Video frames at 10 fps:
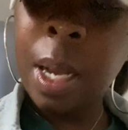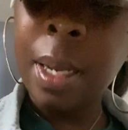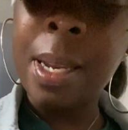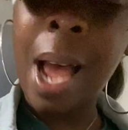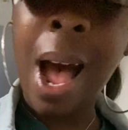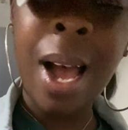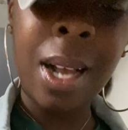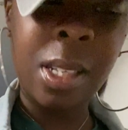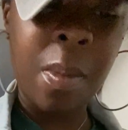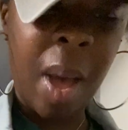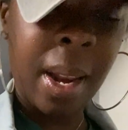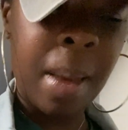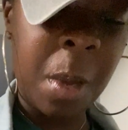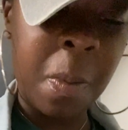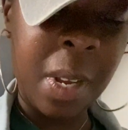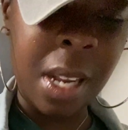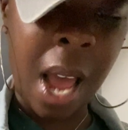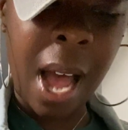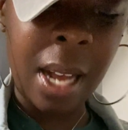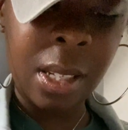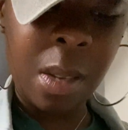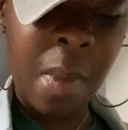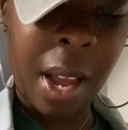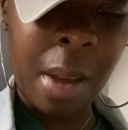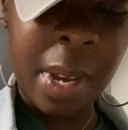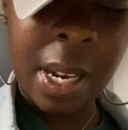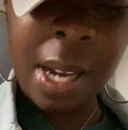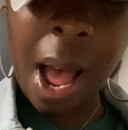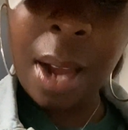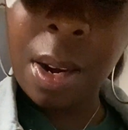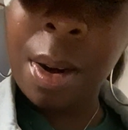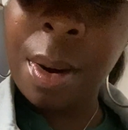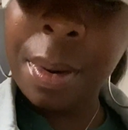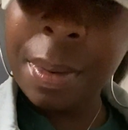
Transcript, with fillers: Doc. Somebody' name could be Doc. Somebody could be a doctor.